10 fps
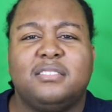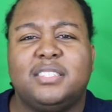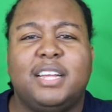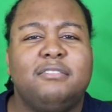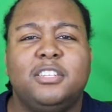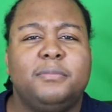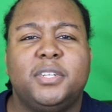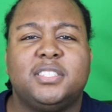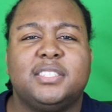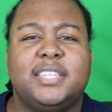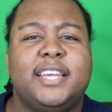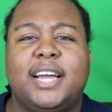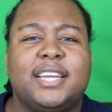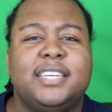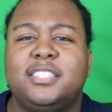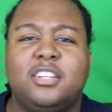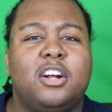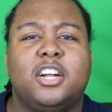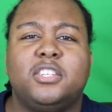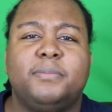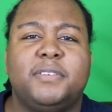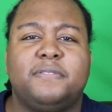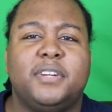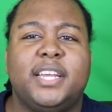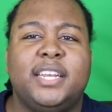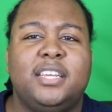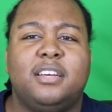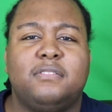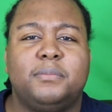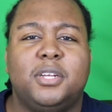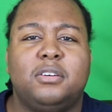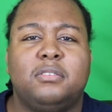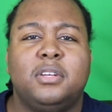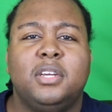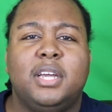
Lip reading: Not really much to say. I guess it's an argument for any of them, though.